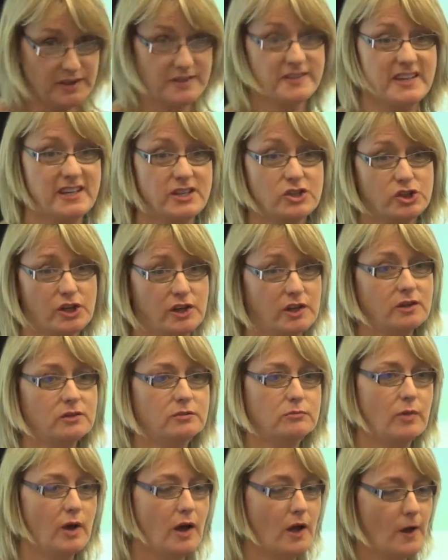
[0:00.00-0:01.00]
teacher,
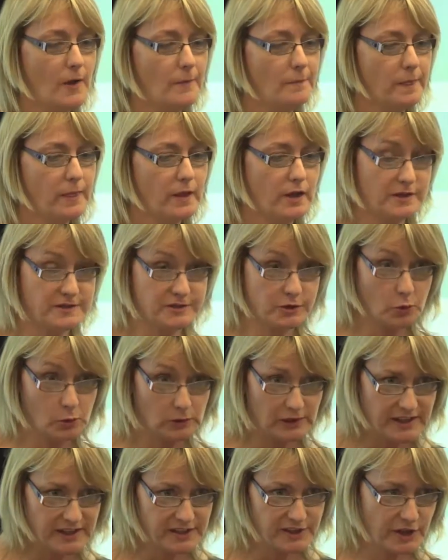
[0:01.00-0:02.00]
a school
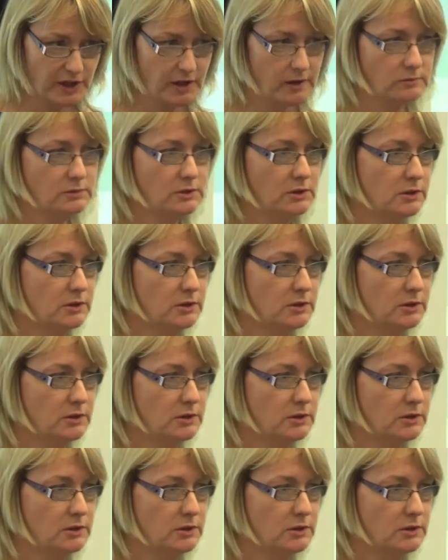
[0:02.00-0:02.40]
leader.